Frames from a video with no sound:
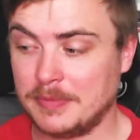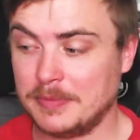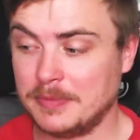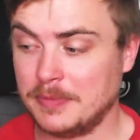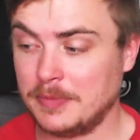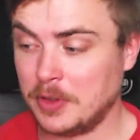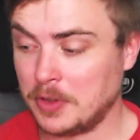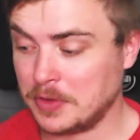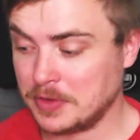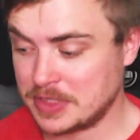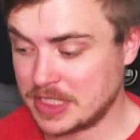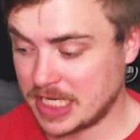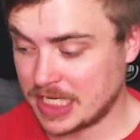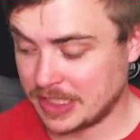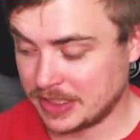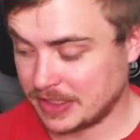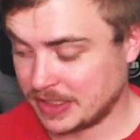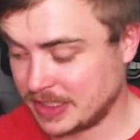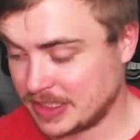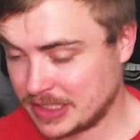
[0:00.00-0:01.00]
All 10
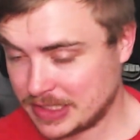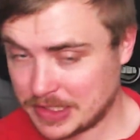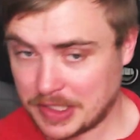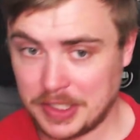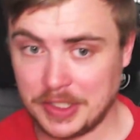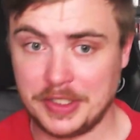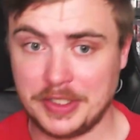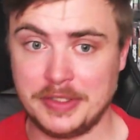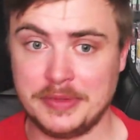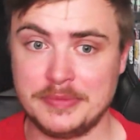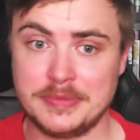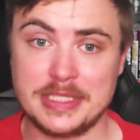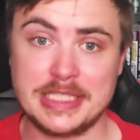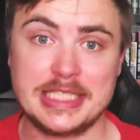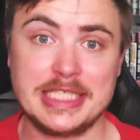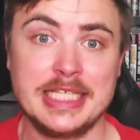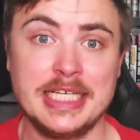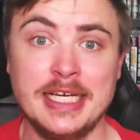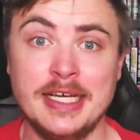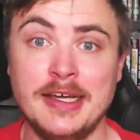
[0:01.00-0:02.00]
of these items
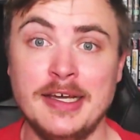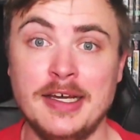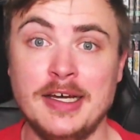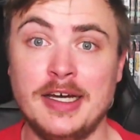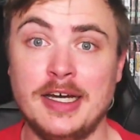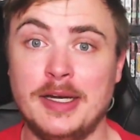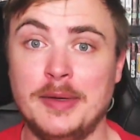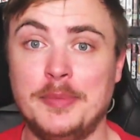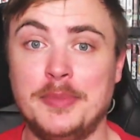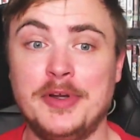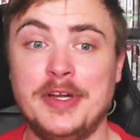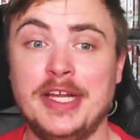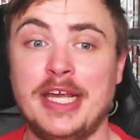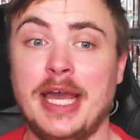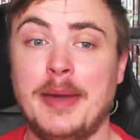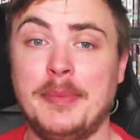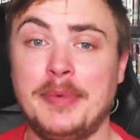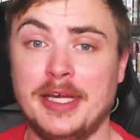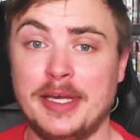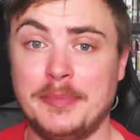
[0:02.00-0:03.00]
I'm pretty
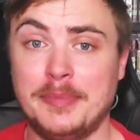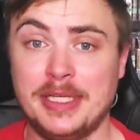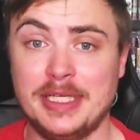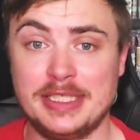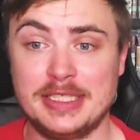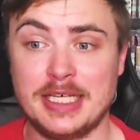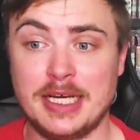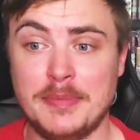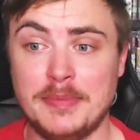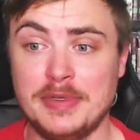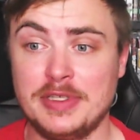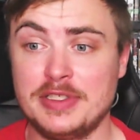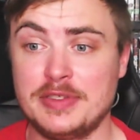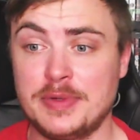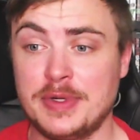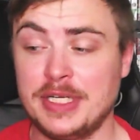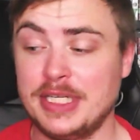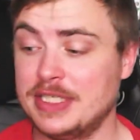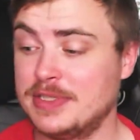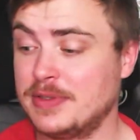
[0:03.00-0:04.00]
happy I picked up in
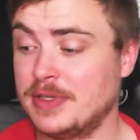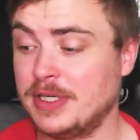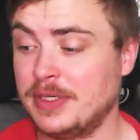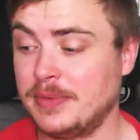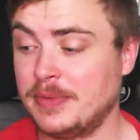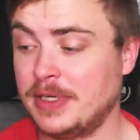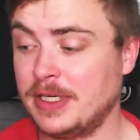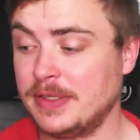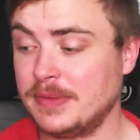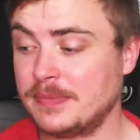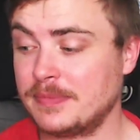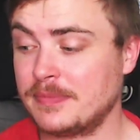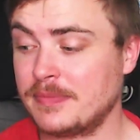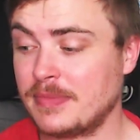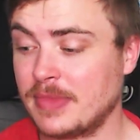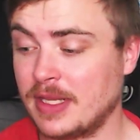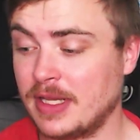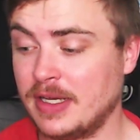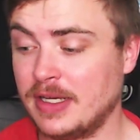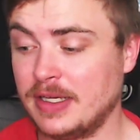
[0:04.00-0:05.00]
2021.
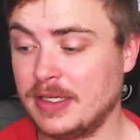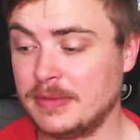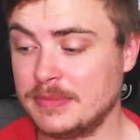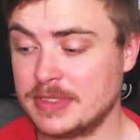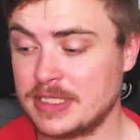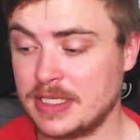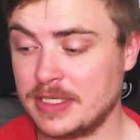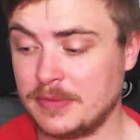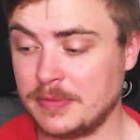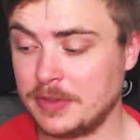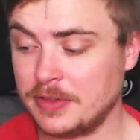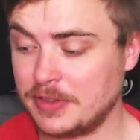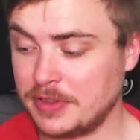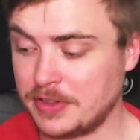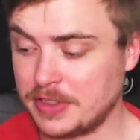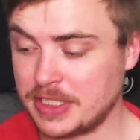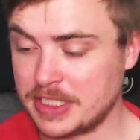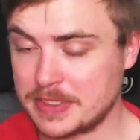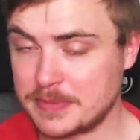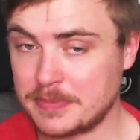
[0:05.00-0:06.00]
So we'll do
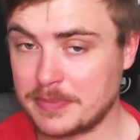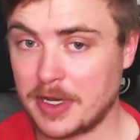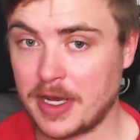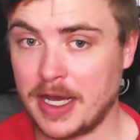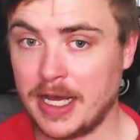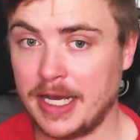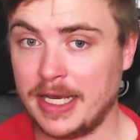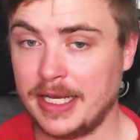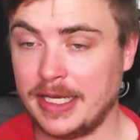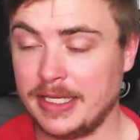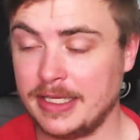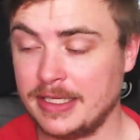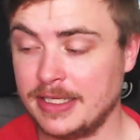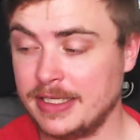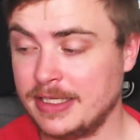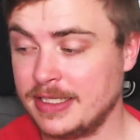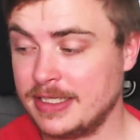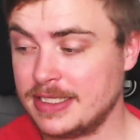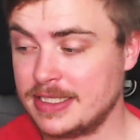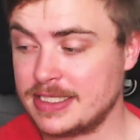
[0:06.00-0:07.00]
this by
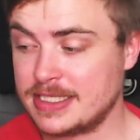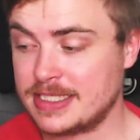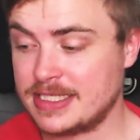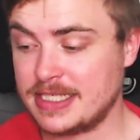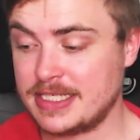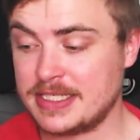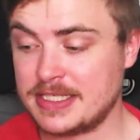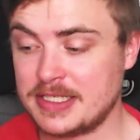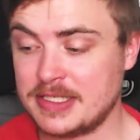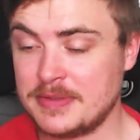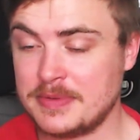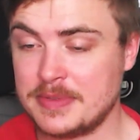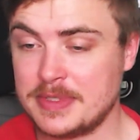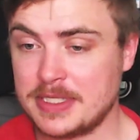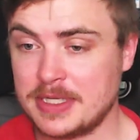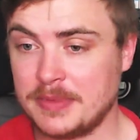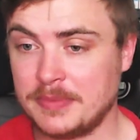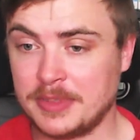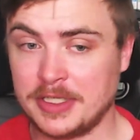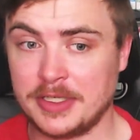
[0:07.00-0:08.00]
system, so
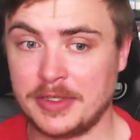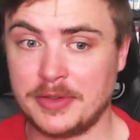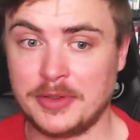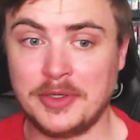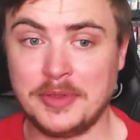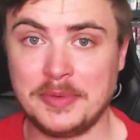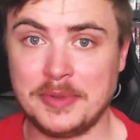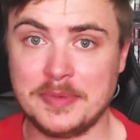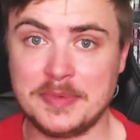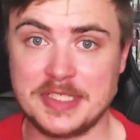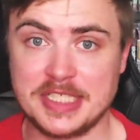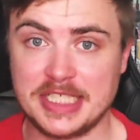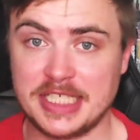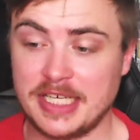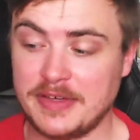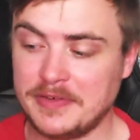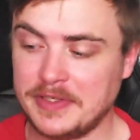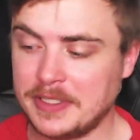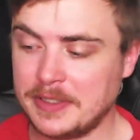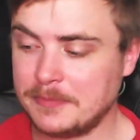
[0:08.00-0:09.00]
I'm going to group them
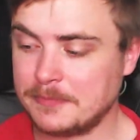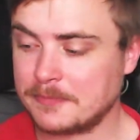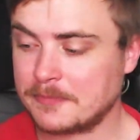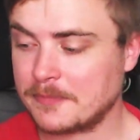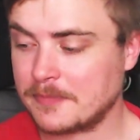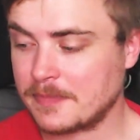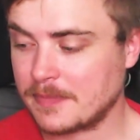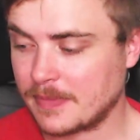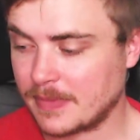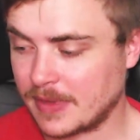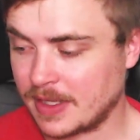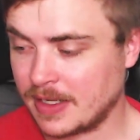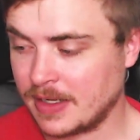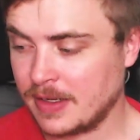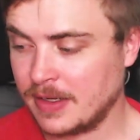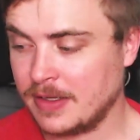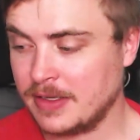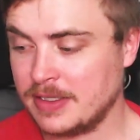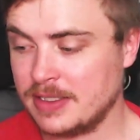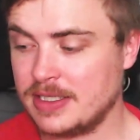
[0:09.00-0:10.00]
together.
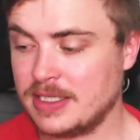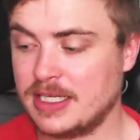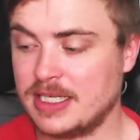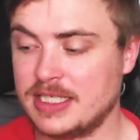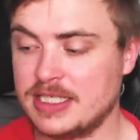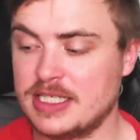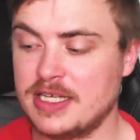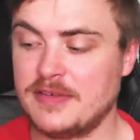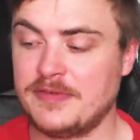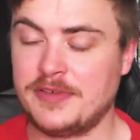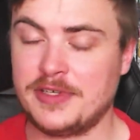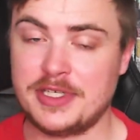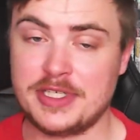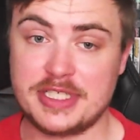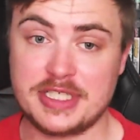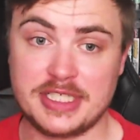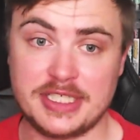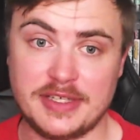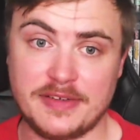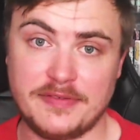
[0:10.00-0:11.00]
So
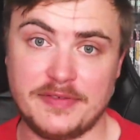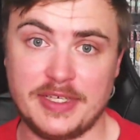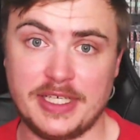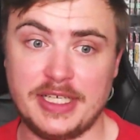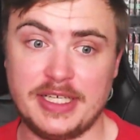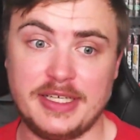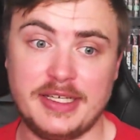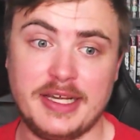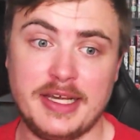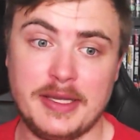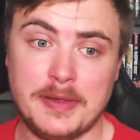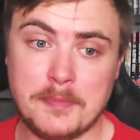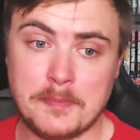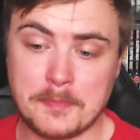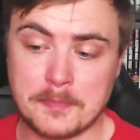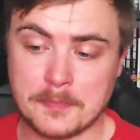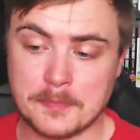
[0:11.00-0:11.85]
firstly, a Vita game.